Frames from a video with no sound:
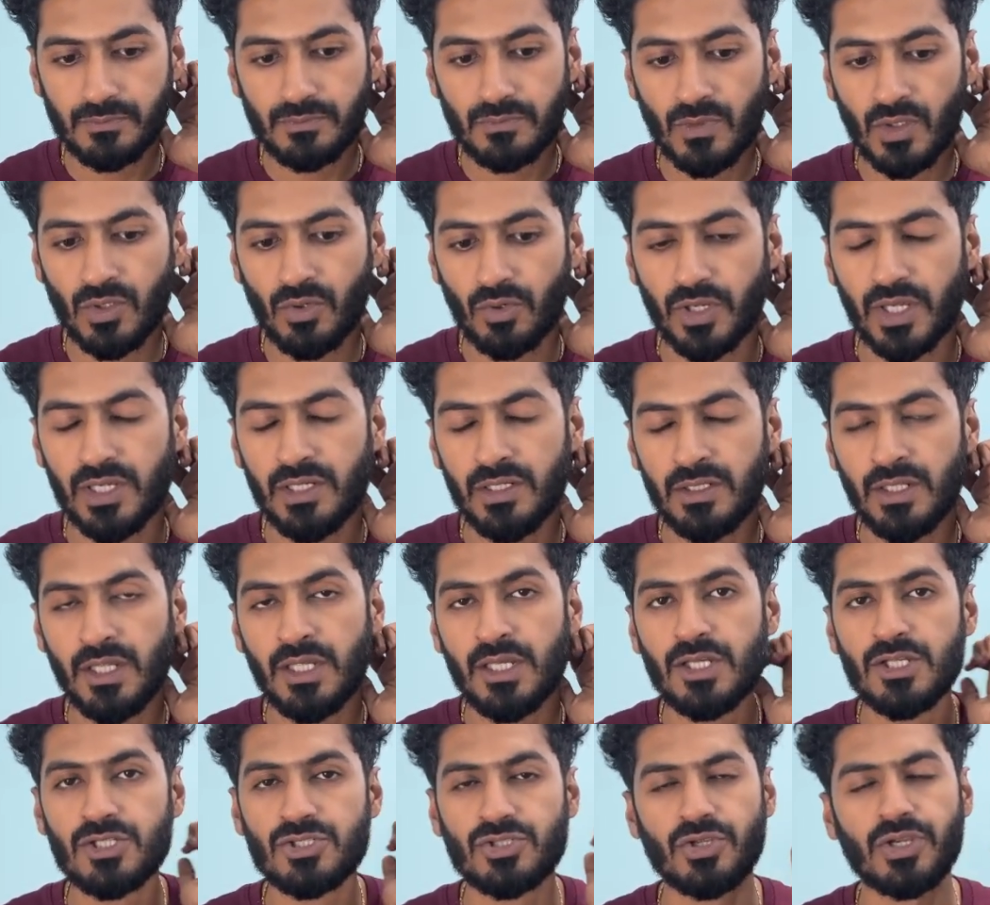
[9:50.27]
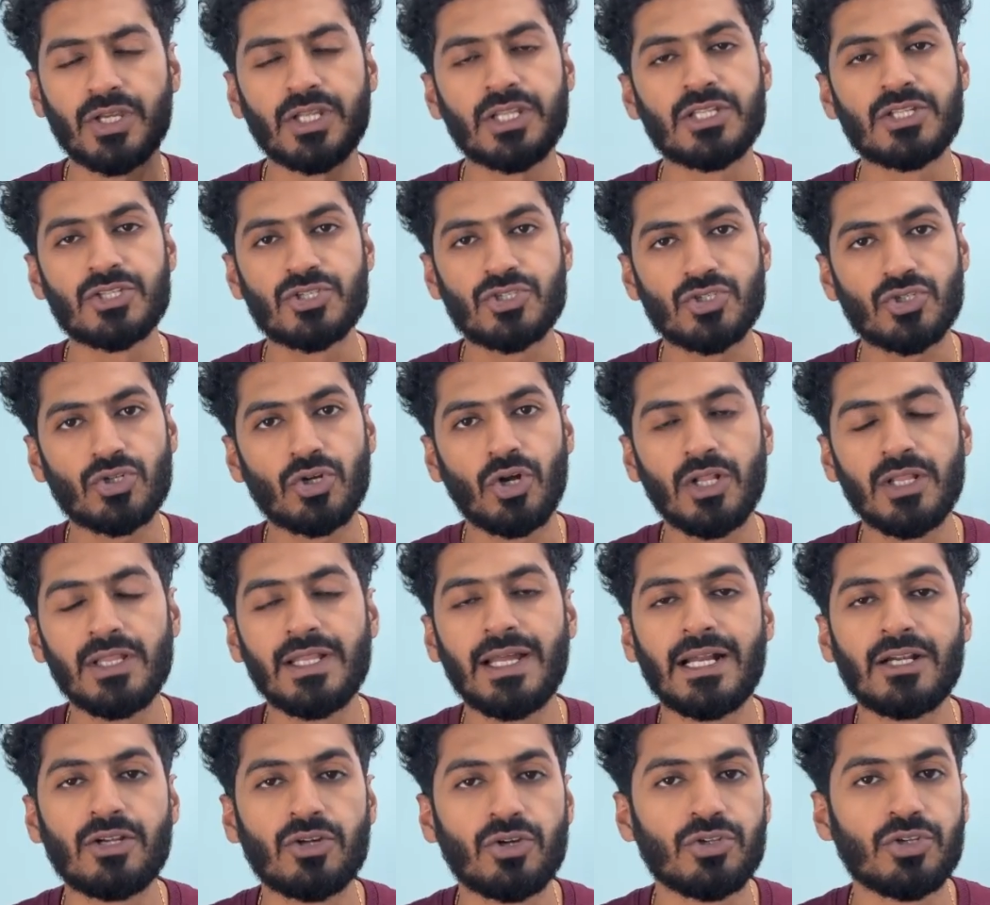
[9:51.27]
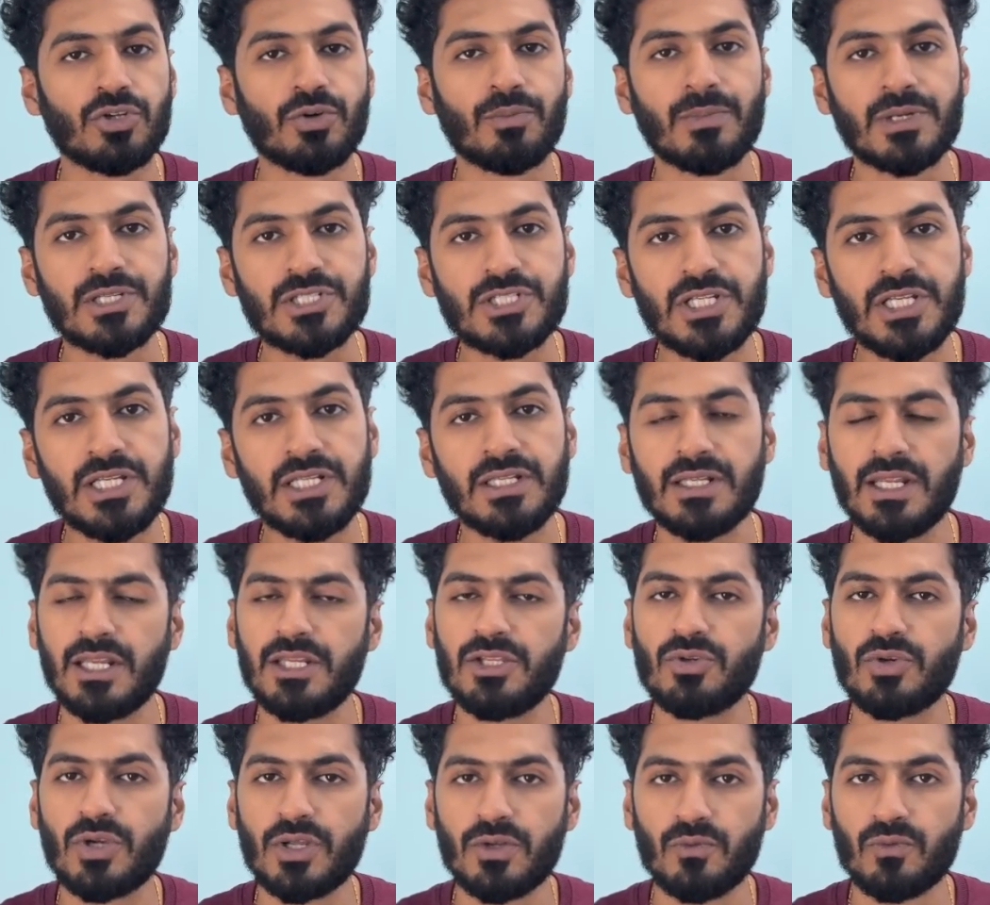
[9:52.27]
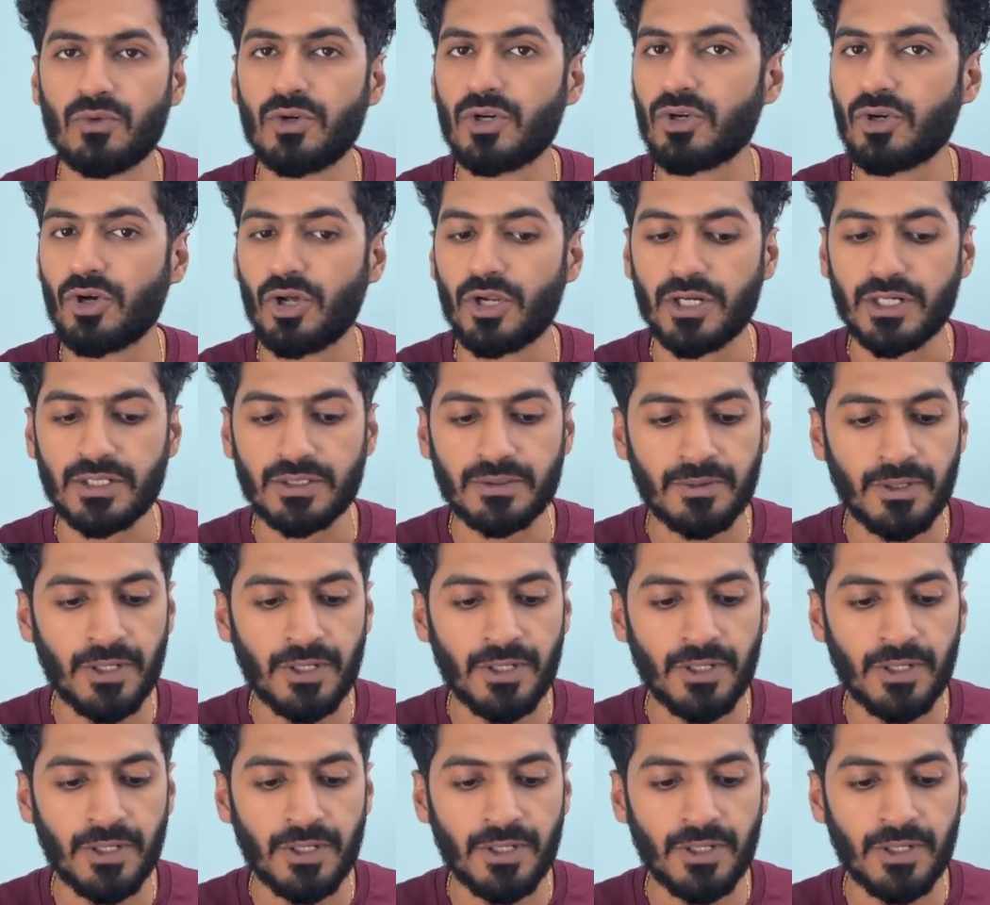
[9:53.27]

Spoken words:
Okay, so you can install that on your machine and you can work on it.